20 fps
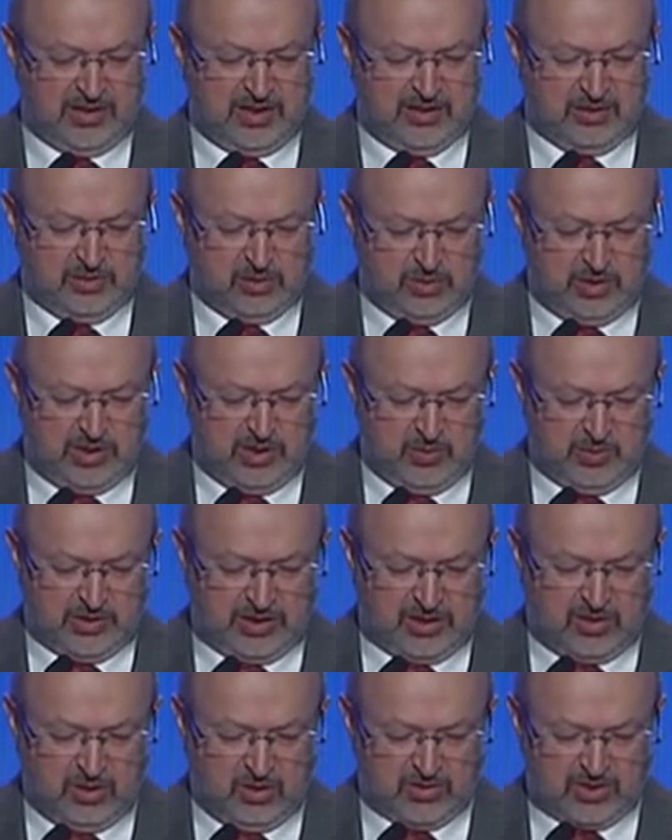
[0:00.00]
and to deal with
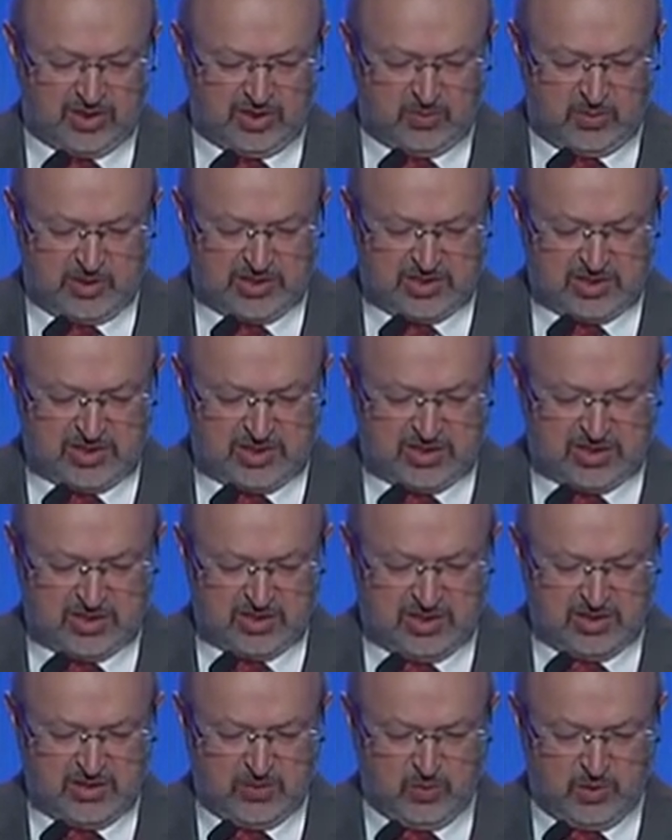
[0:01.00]
the consequences
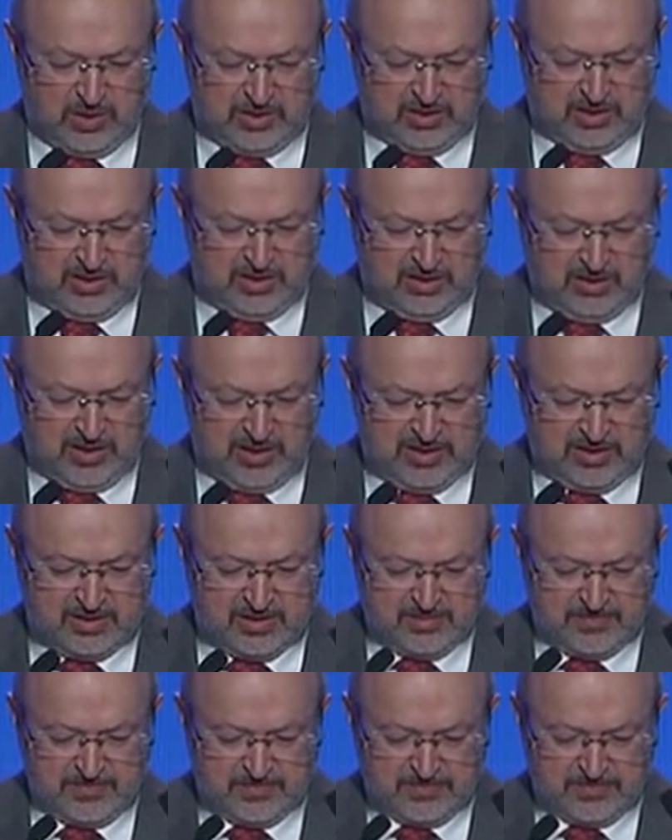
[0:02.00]
when they arise.